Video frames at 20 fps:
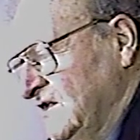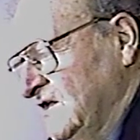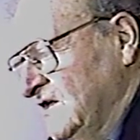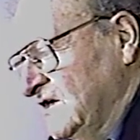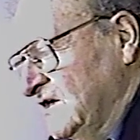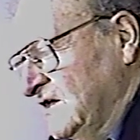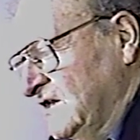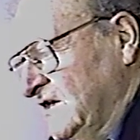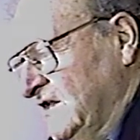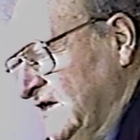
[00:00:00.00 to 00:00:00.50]

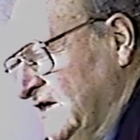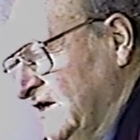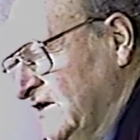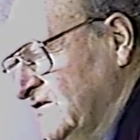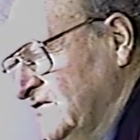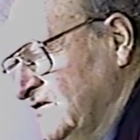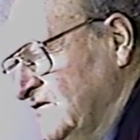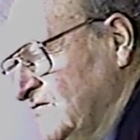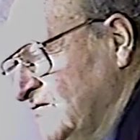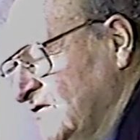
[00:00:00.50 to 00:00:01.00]
And they
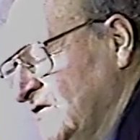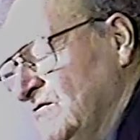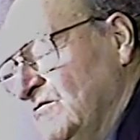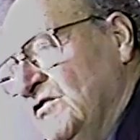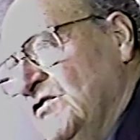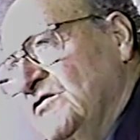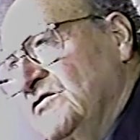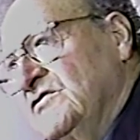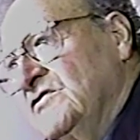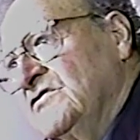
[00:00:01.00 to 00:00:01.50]
asked him where
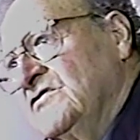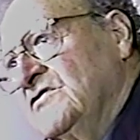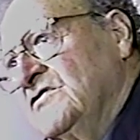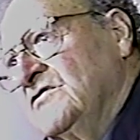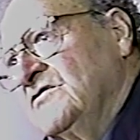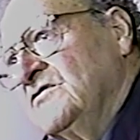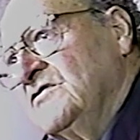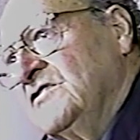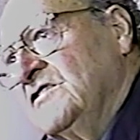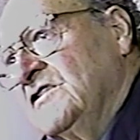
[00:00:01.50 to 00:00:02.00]
Moses
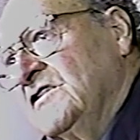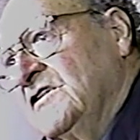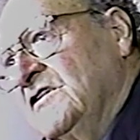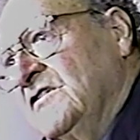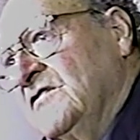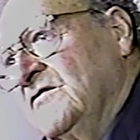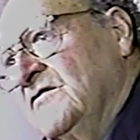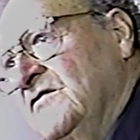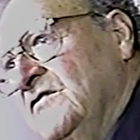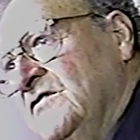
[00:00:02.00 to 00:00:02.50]
Saunier lived.